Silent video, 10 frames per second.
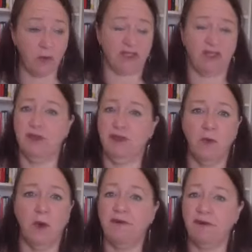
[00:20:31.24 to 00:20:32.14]
question who
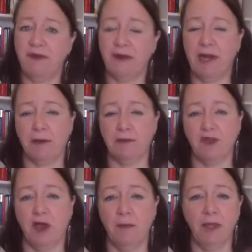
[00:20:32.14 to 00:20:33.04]
you are for a very long
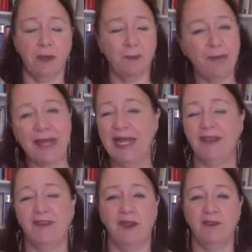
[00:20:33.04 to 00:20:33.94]
time, but you completely yeah.
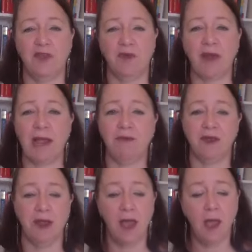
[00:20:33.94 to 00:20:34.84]
turned it around.
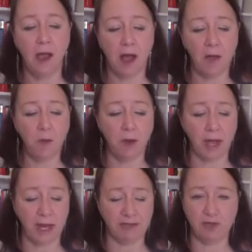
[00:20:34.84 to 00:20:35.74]
And I want,
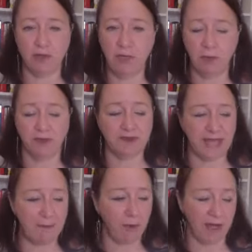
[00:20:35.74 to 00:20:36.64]
and I'm sure you want the
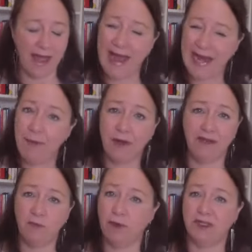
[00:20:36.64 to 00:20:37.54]
same, Polly, anybody
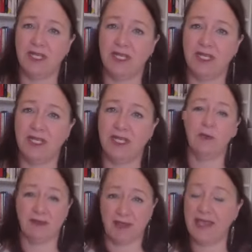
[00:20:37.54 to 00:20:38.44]
is watching
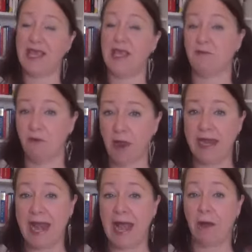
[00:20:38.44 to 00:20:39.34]
this who is thinking
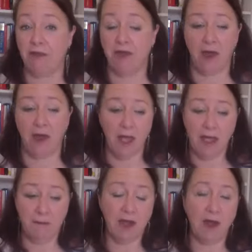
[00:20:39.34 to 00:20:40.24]
right now that
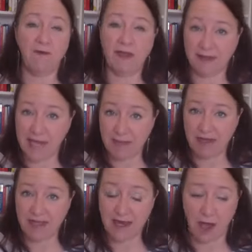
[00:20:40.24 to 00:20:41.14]
my life is
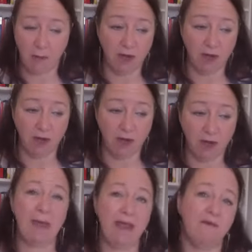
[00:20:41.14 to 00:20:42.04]
limited, I'm going to be
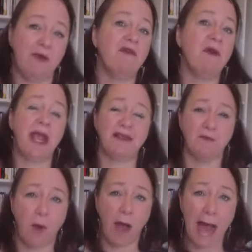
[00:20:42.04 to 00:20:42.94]
unhappy forever because
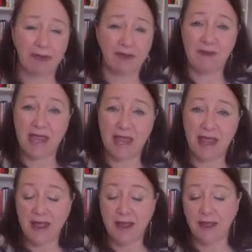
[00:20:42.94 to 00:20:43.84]
of what happened to me.
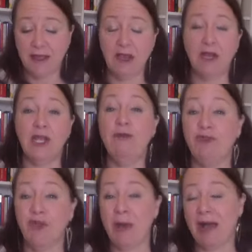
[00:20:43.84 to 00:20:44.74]
You know, you
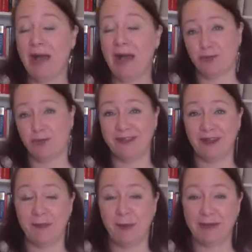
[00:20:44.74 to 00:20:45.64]
do have a choice,
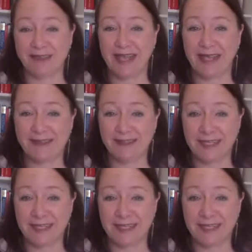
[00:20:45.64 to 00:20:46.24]
like Polly says,